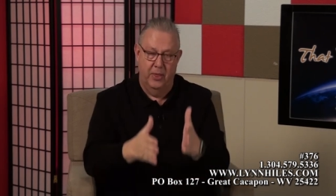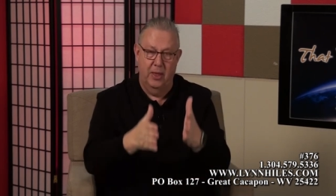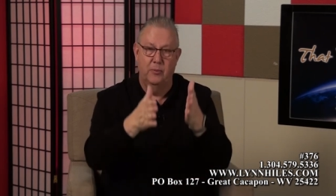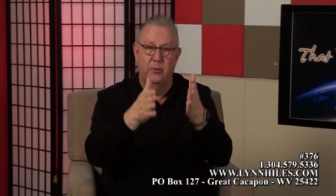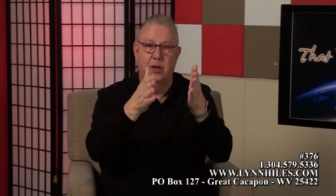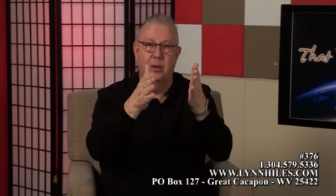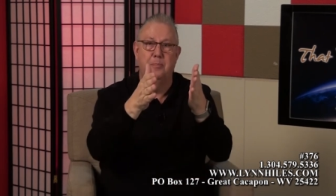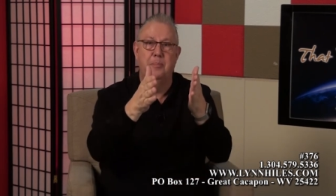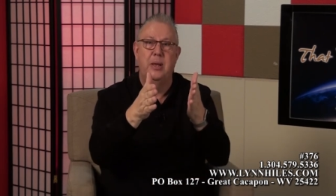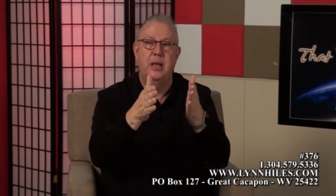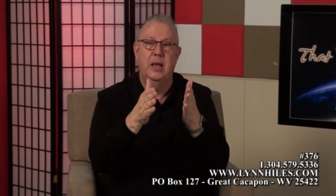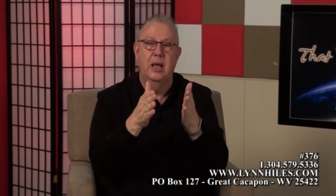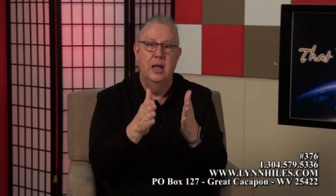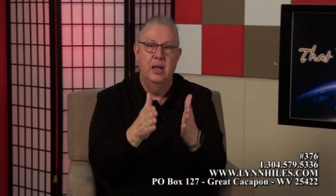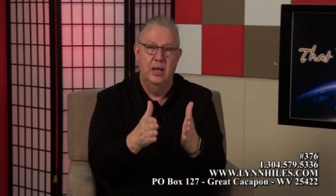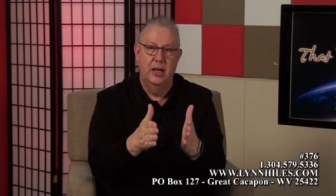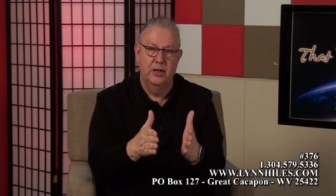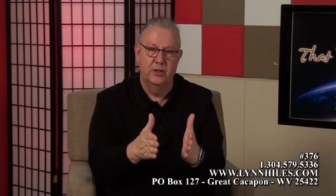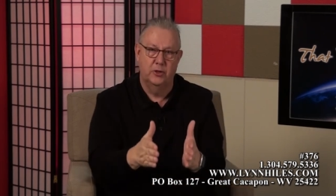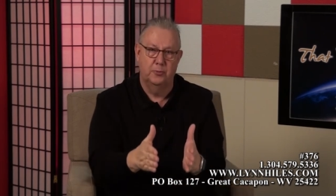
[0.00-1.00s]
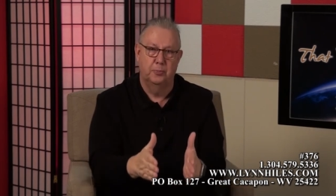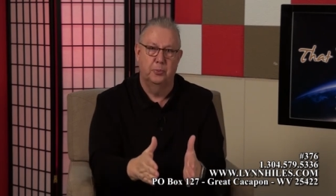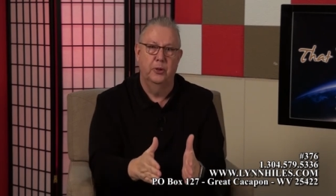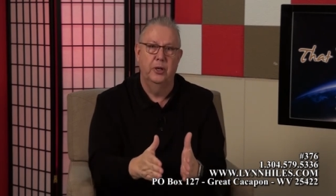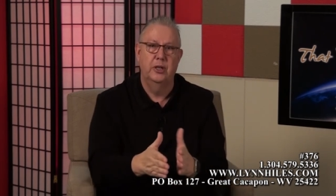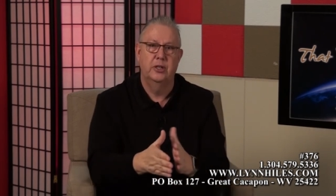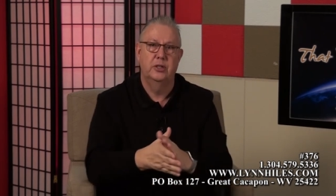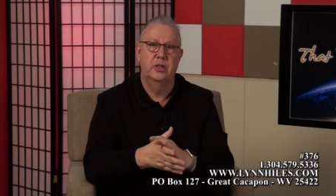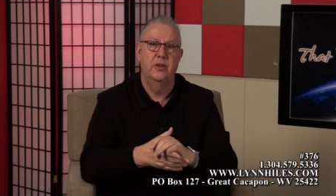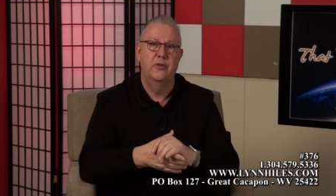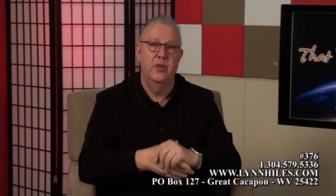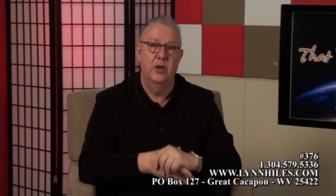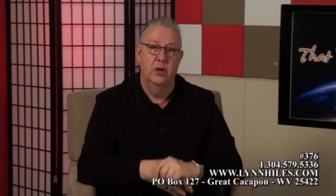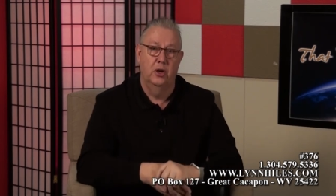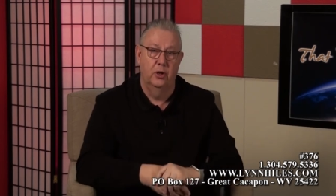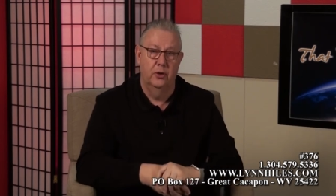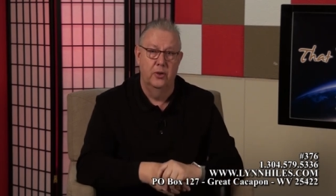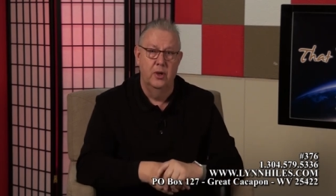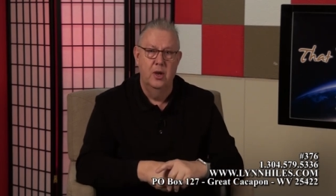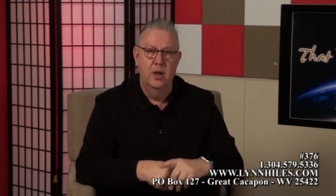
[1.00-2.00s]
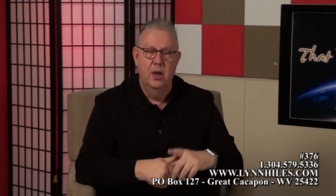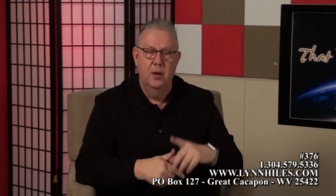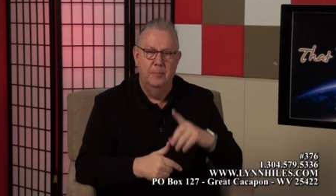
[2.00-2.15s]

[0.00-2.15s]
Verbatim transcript: They were to be his priest in the earth.